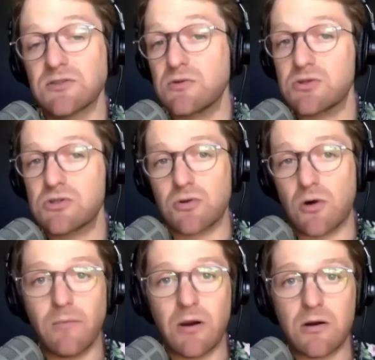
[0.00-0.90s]
So
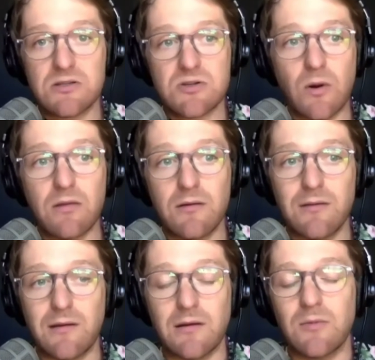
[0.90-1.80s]
strawberries are one thing
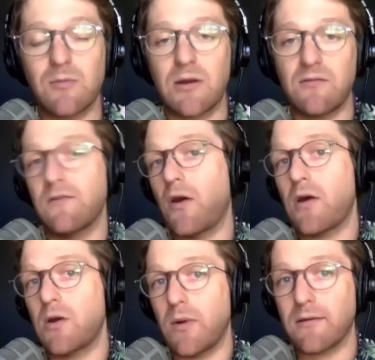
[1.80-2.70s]
that need to be picked very
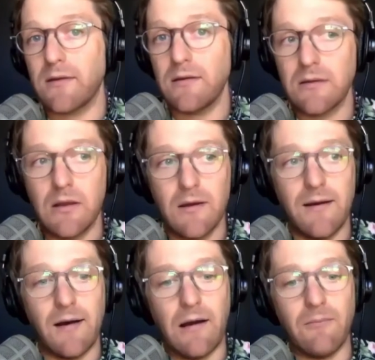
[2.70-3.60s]
quickly.
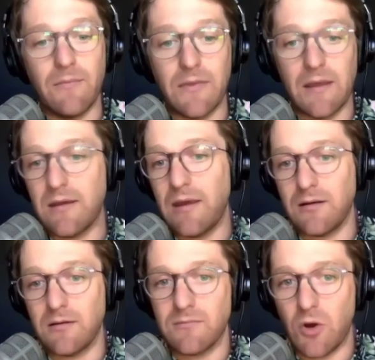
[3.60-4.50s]
They
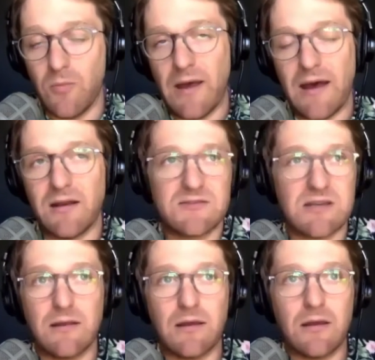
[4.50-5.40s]
can go bad if,
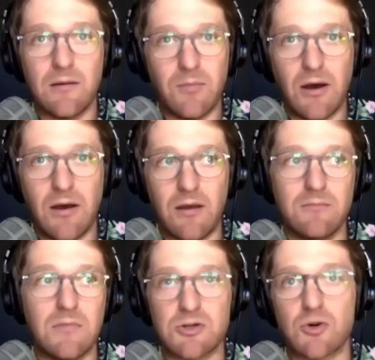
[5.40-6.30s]
say, they get hit by
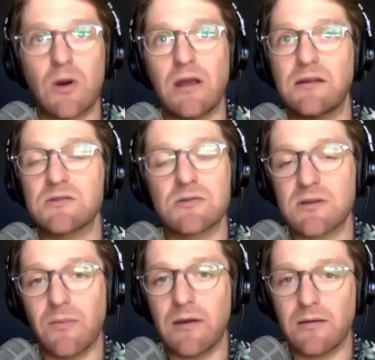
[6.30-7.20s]
major rains or
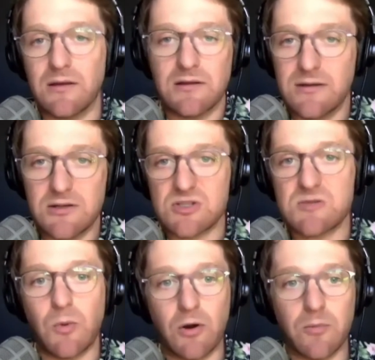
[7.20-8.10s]
something. They just
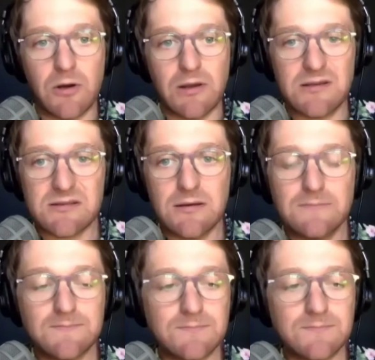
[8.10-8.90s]
spoil pretty easily.